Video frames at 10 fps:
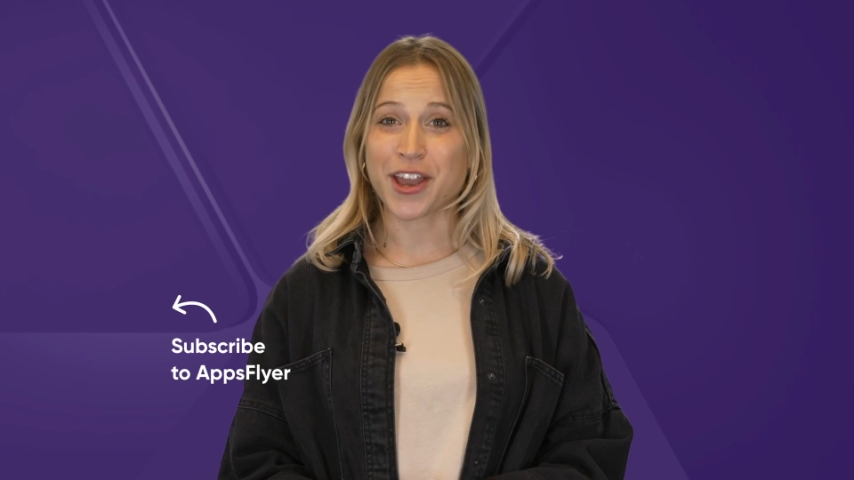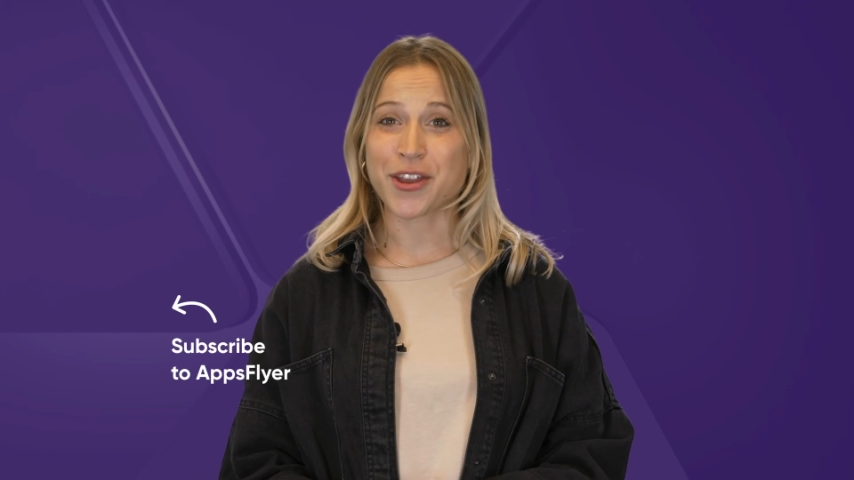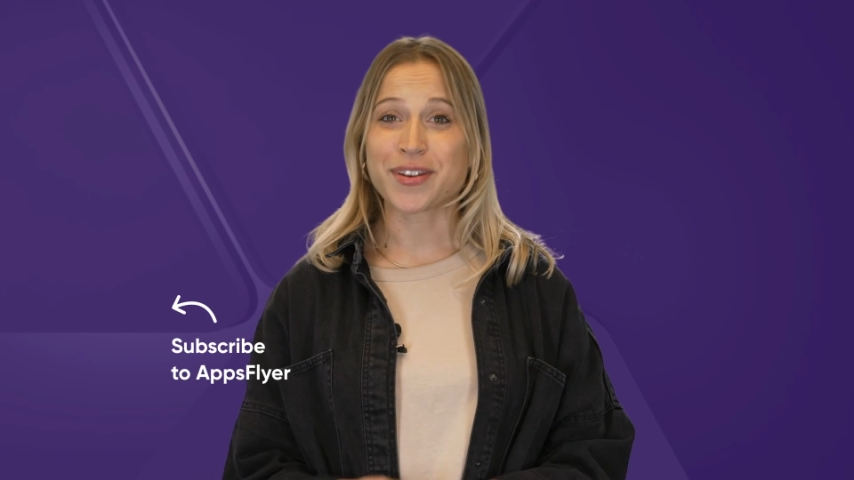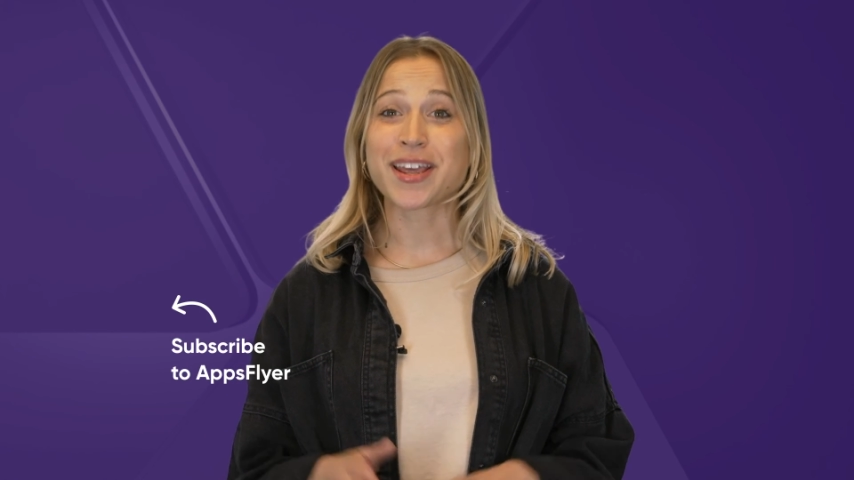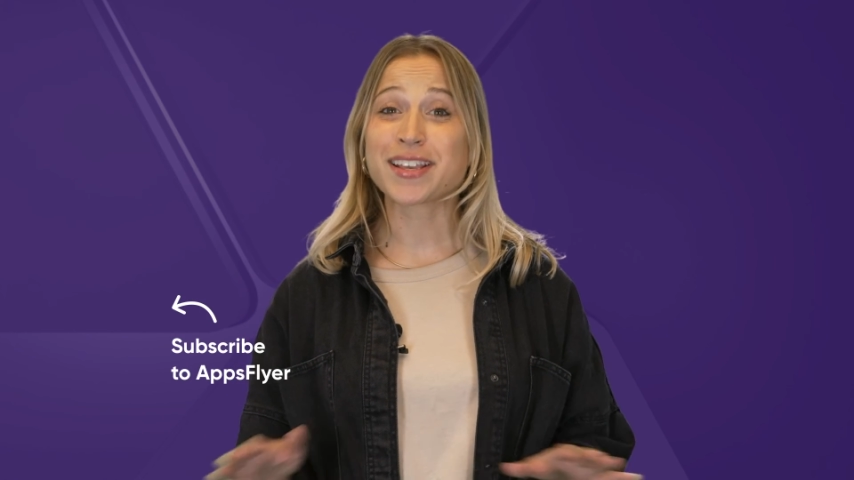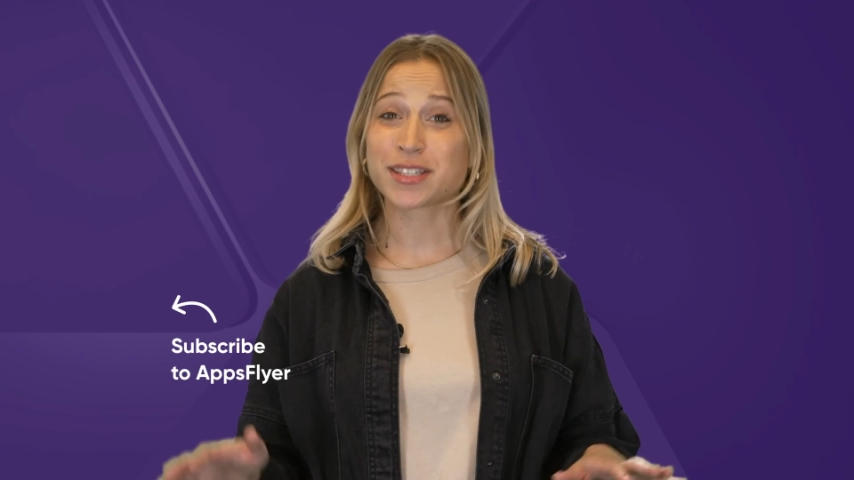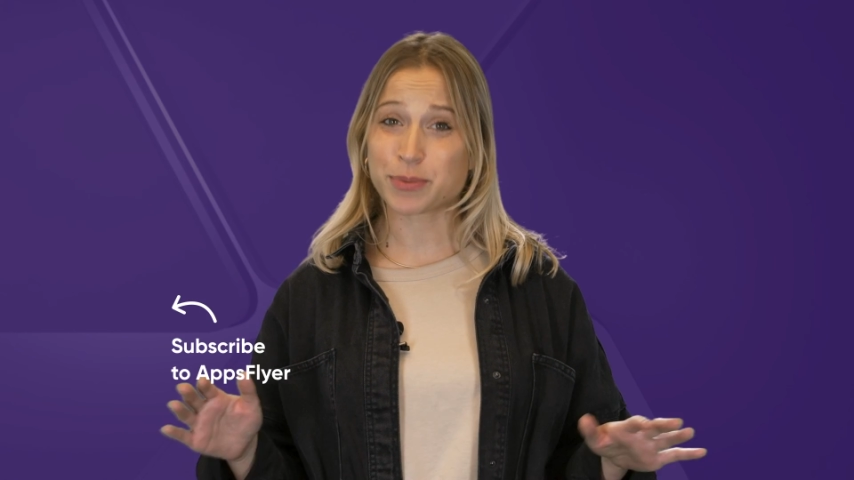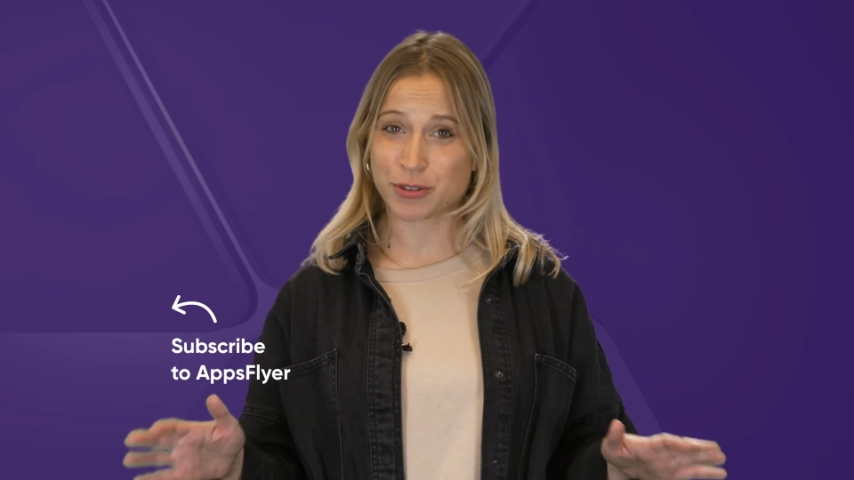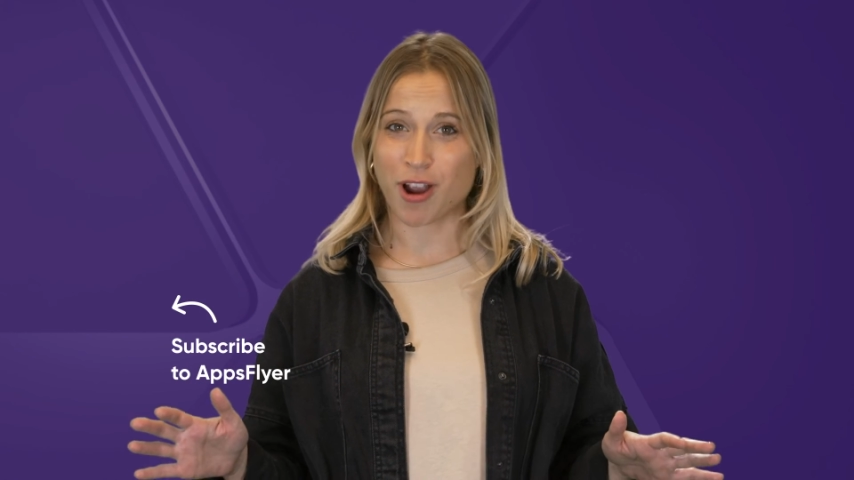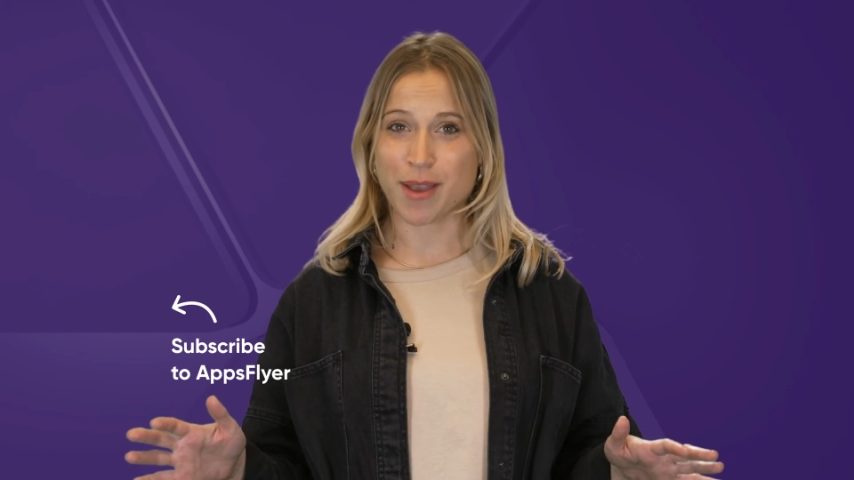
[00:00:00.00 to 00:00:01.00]
and hit
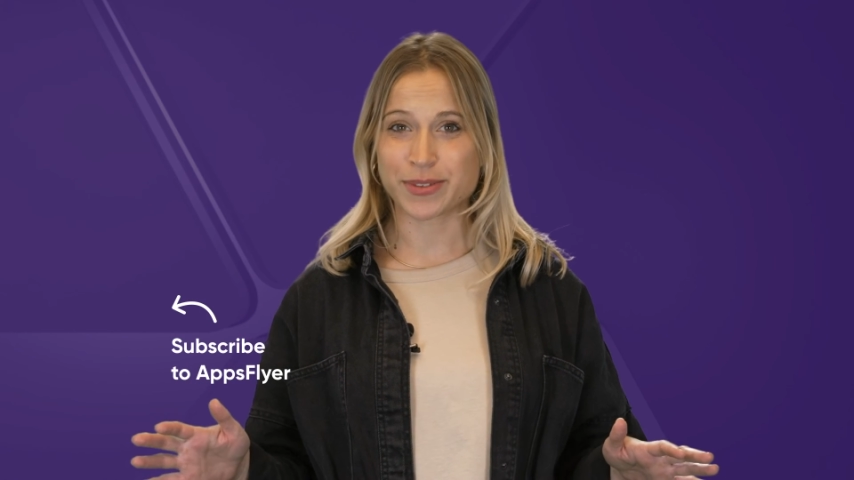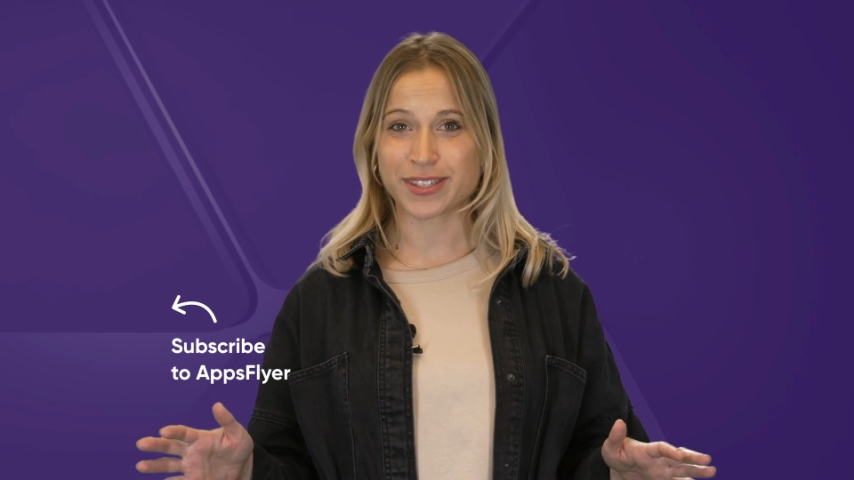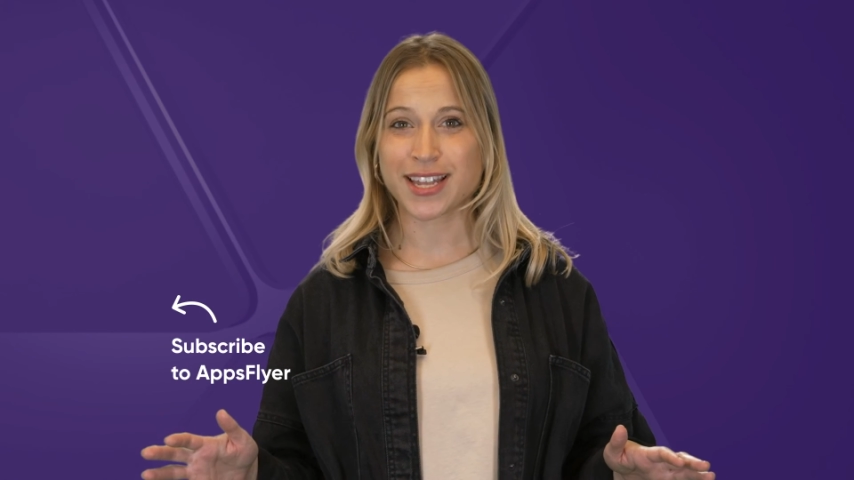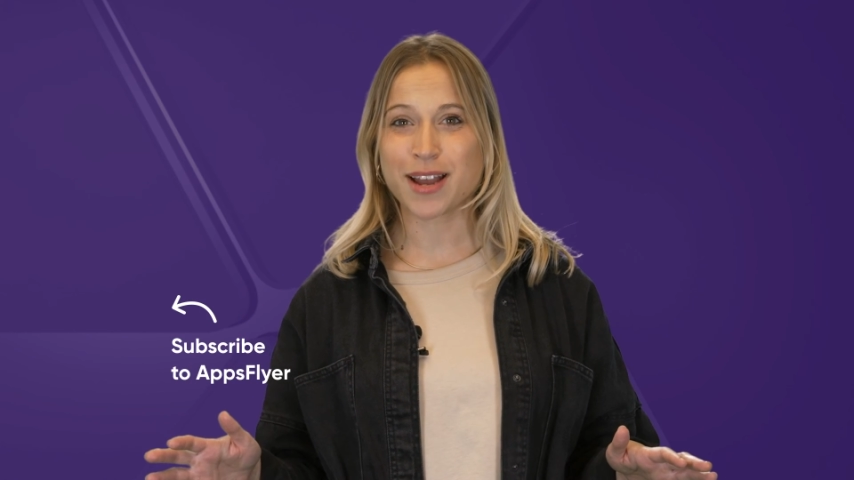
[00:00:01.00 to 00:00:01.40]
subscribe to stay